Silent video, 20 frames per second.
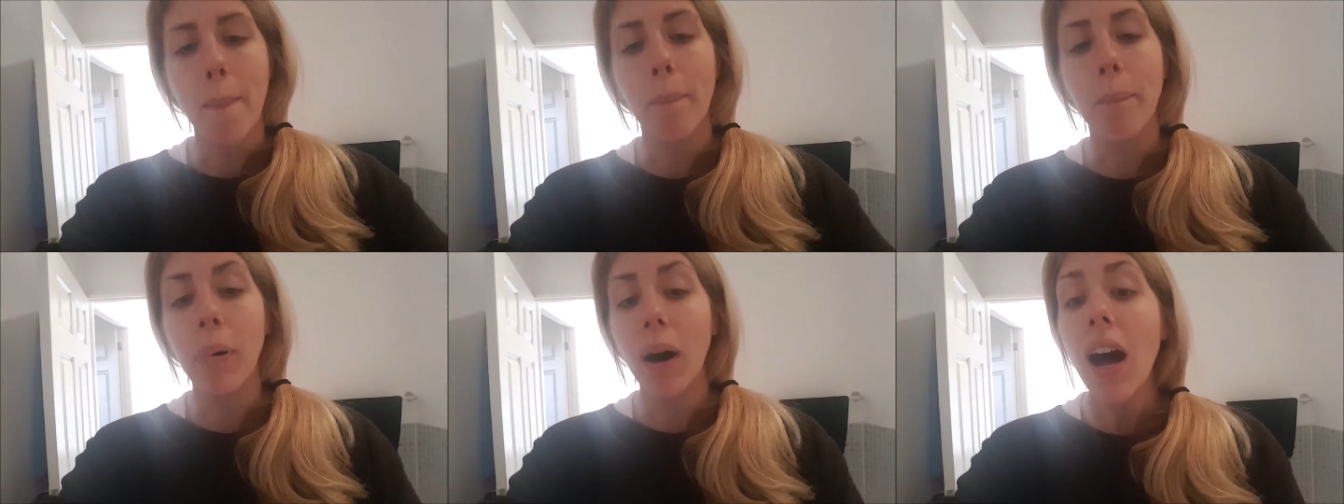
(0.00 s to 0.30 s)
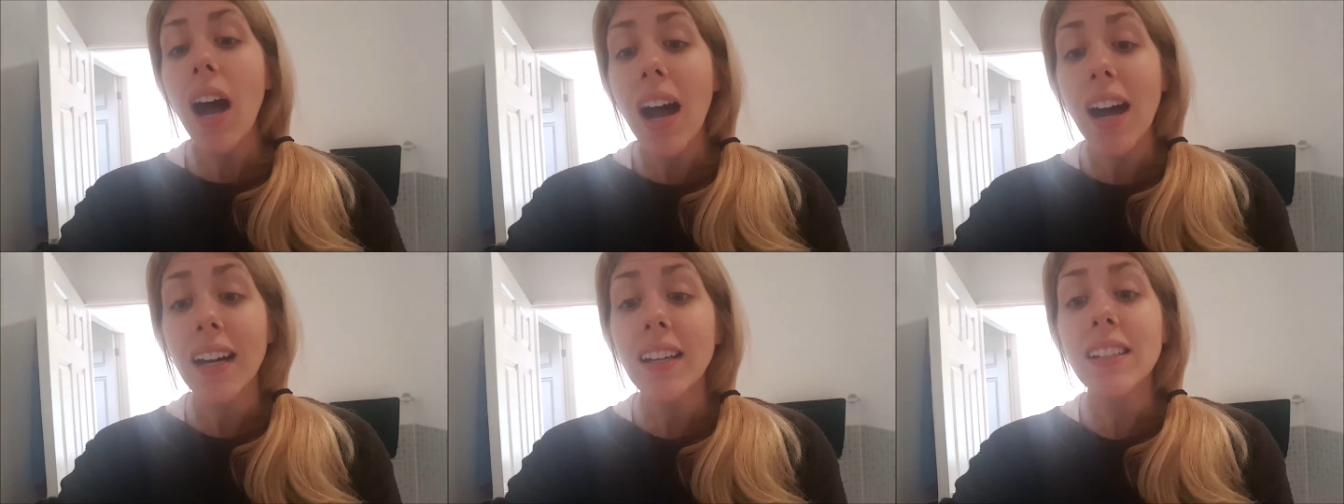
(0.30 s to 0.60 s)

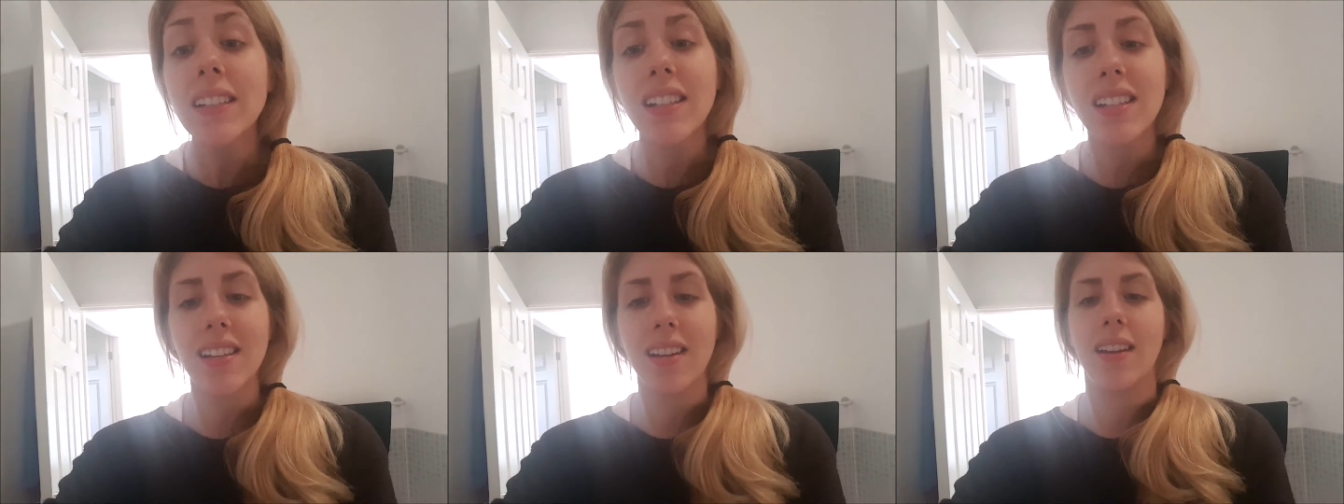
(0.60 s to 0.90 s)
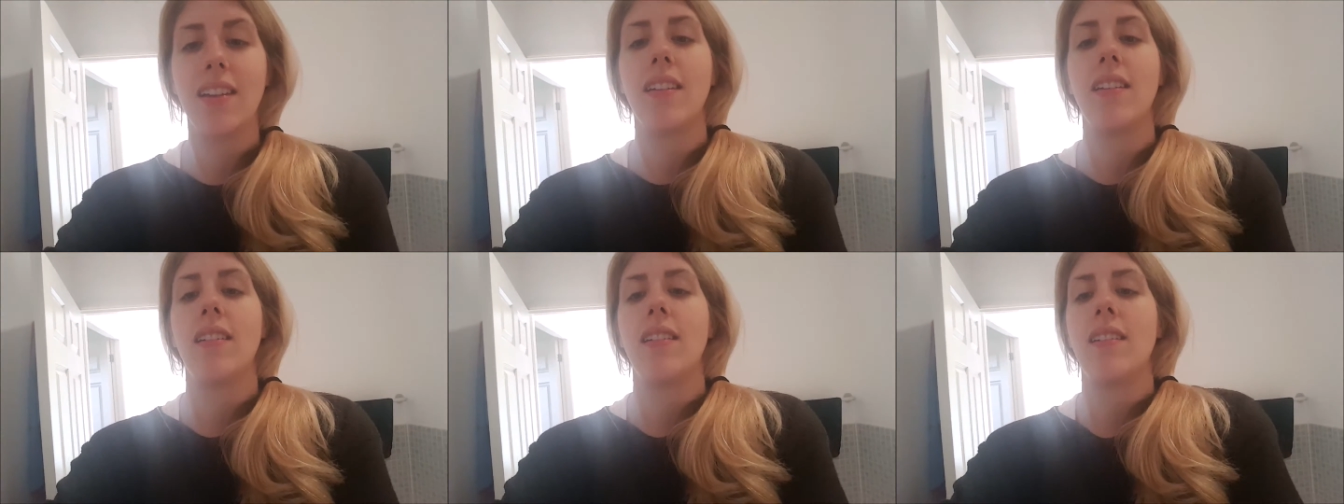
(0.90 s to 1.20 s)
But,
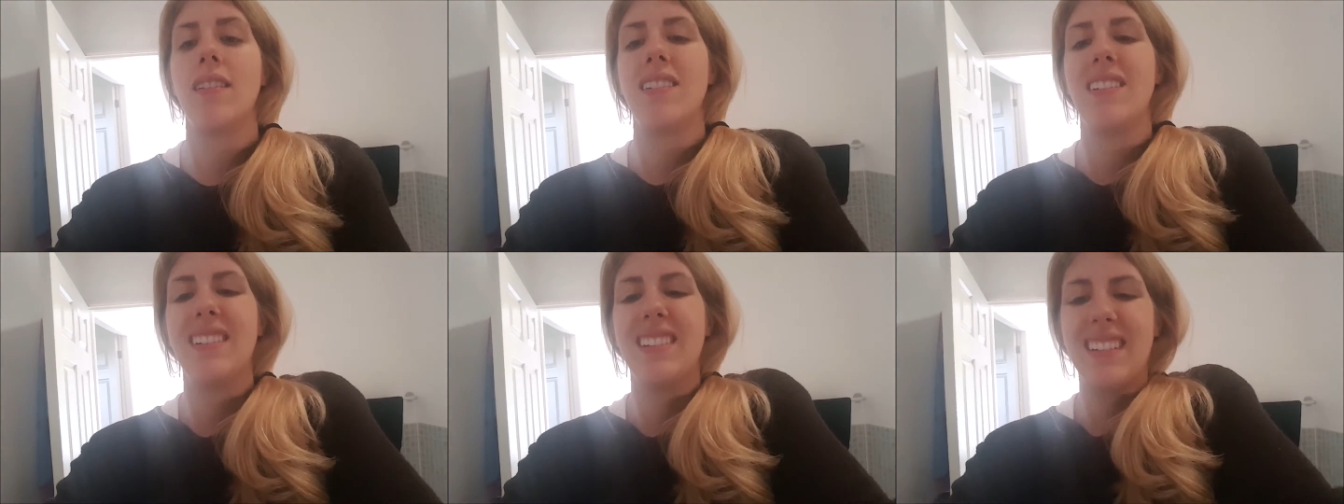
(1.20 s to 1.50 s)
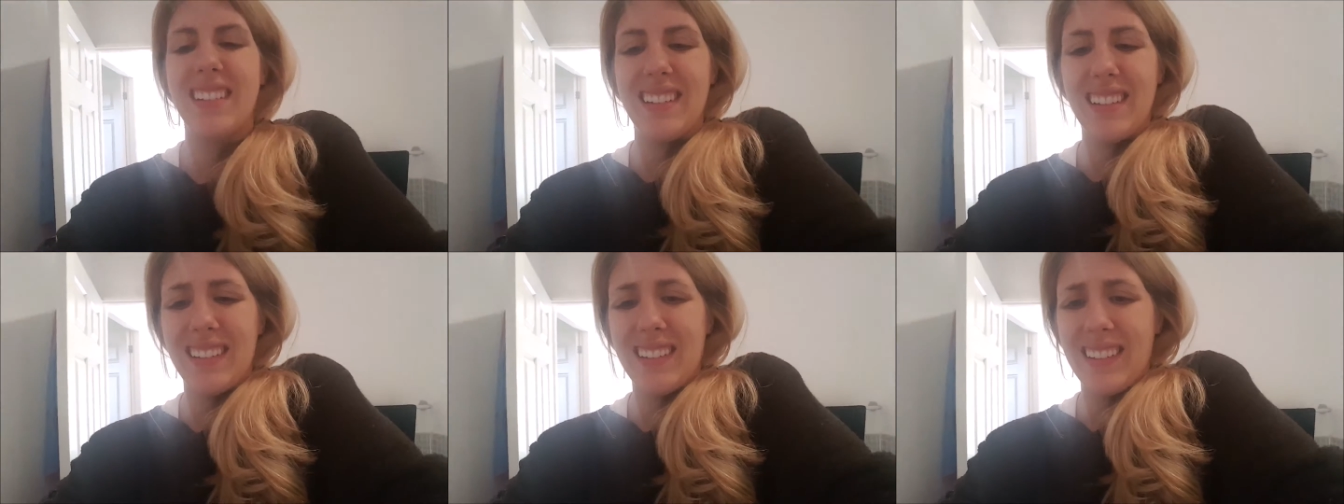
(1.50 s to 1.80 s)

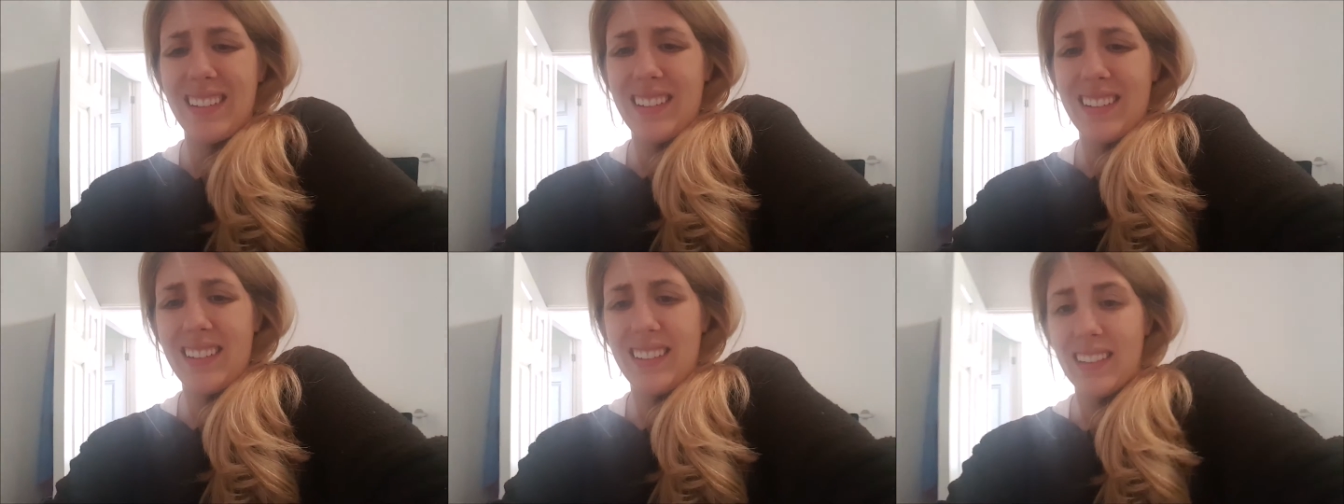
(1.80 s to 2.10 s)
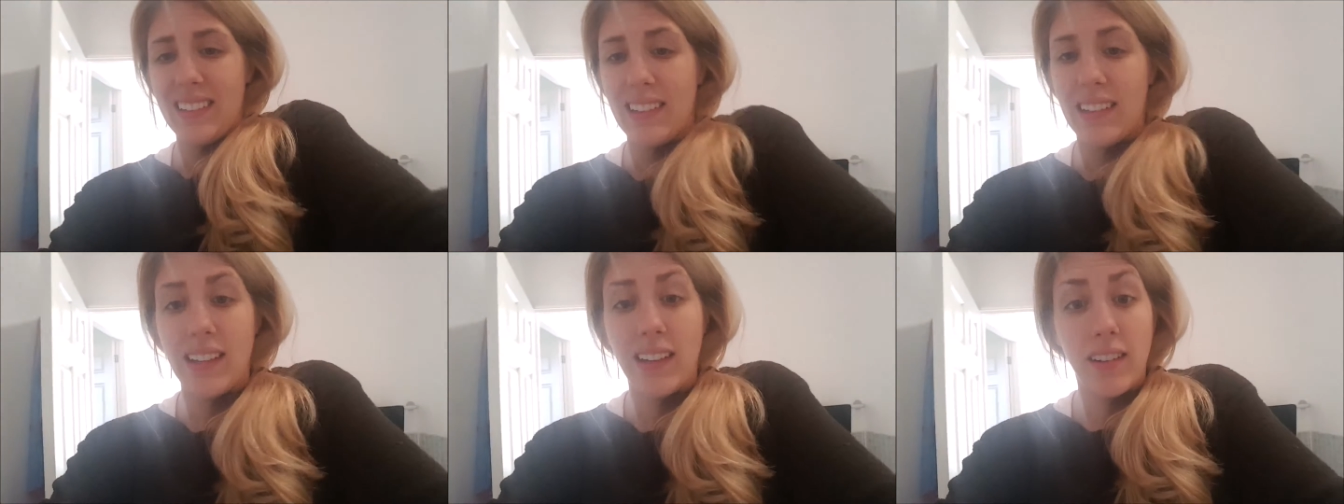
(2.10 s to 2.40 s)

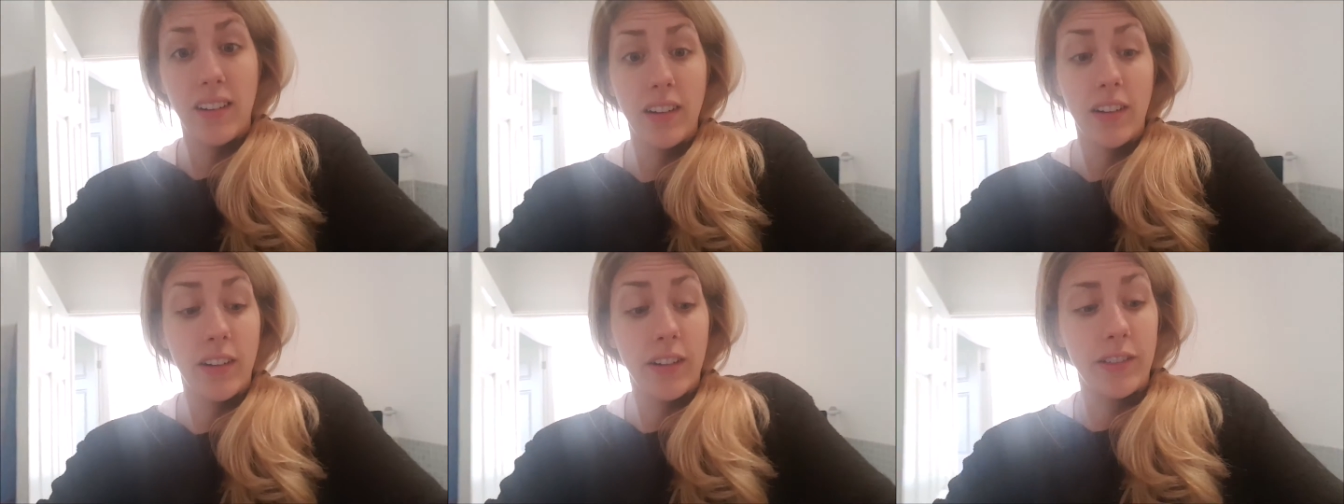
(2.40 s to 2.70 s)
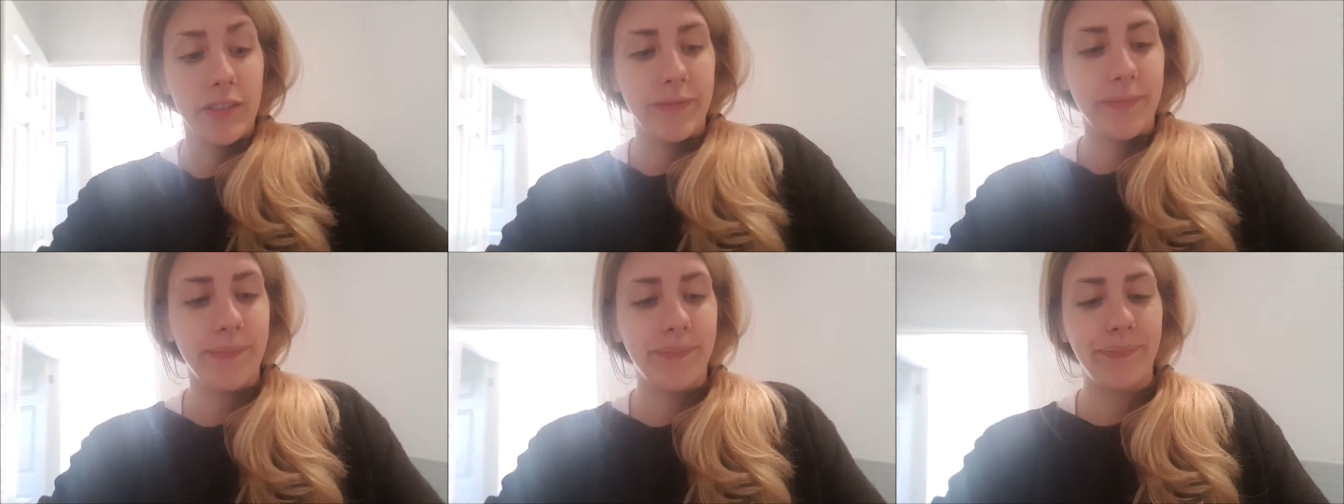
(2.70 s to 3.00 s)
I don't know.